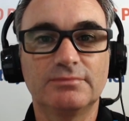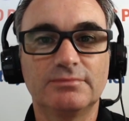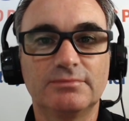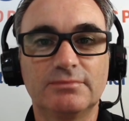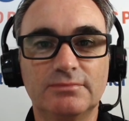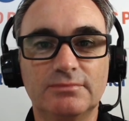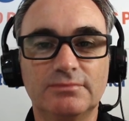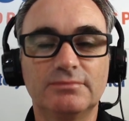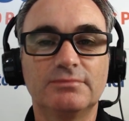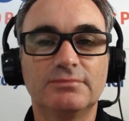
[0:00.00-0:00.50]

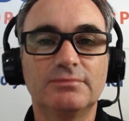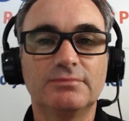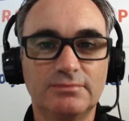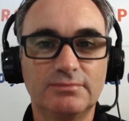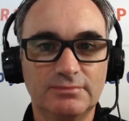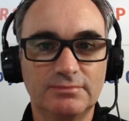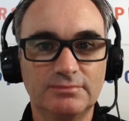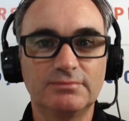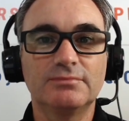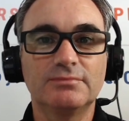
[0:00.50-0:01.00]

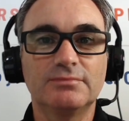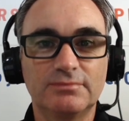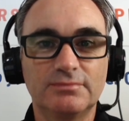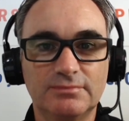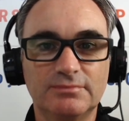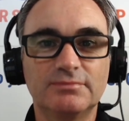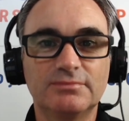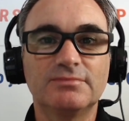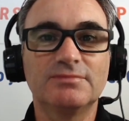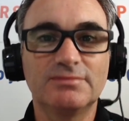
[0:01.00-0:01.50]

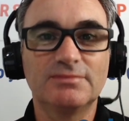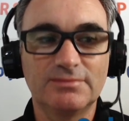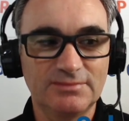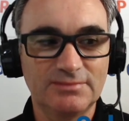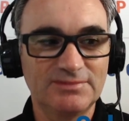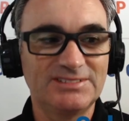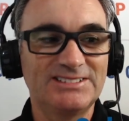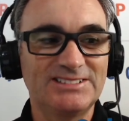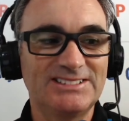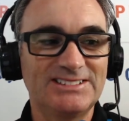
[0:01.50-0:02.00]

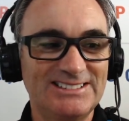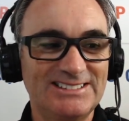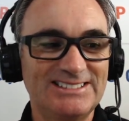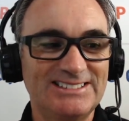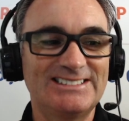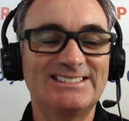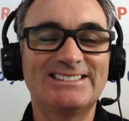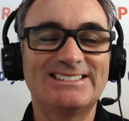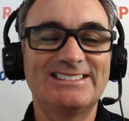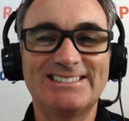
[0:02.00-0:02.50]

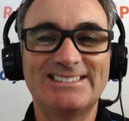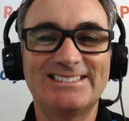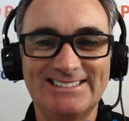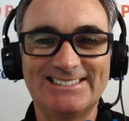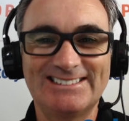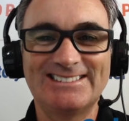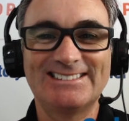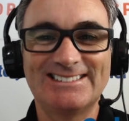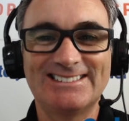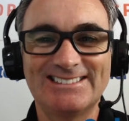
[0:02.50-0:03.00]

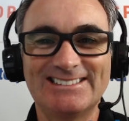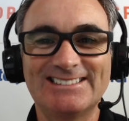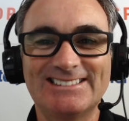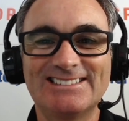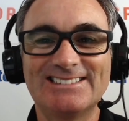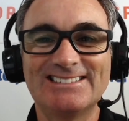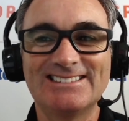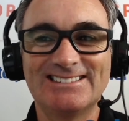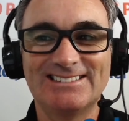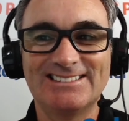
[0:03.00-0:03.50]

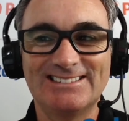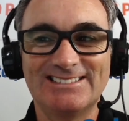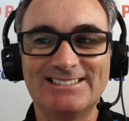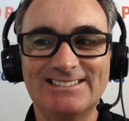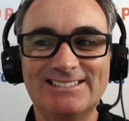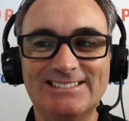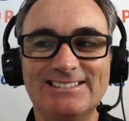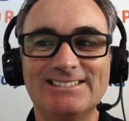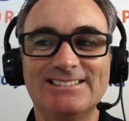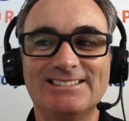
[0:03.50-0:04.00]

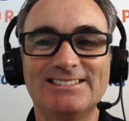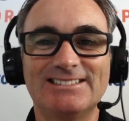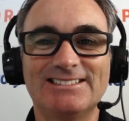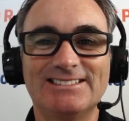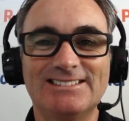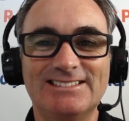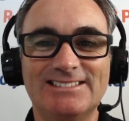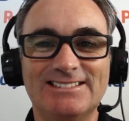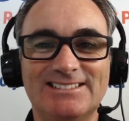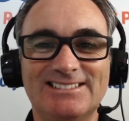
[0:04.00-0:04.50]

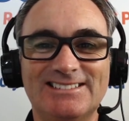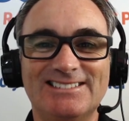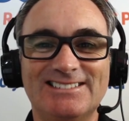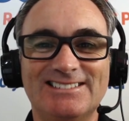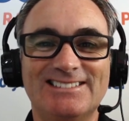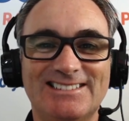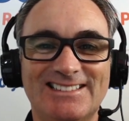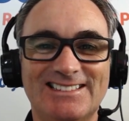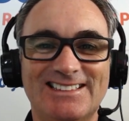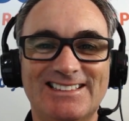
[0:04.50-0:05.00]

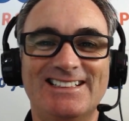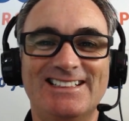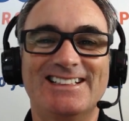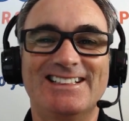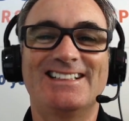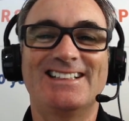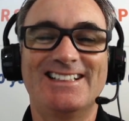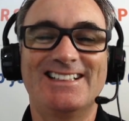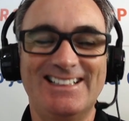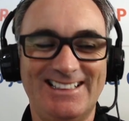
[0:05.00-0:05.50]

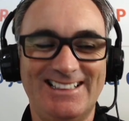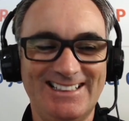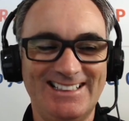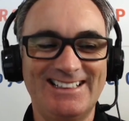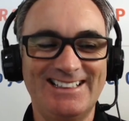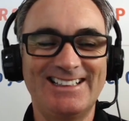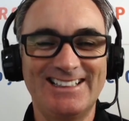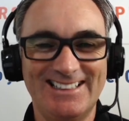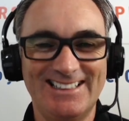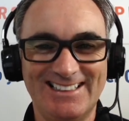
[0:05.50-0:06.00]

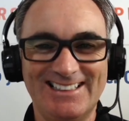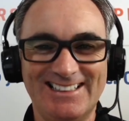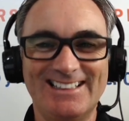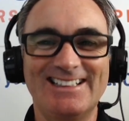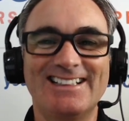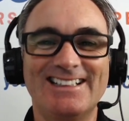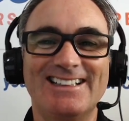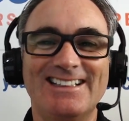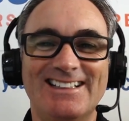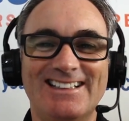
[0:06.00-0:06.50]

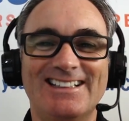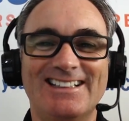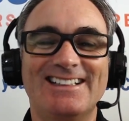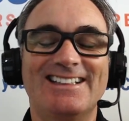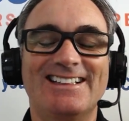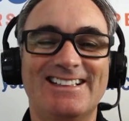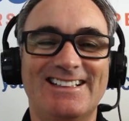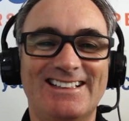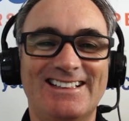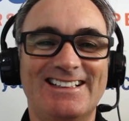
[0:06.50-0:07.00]
This person isn't speaking.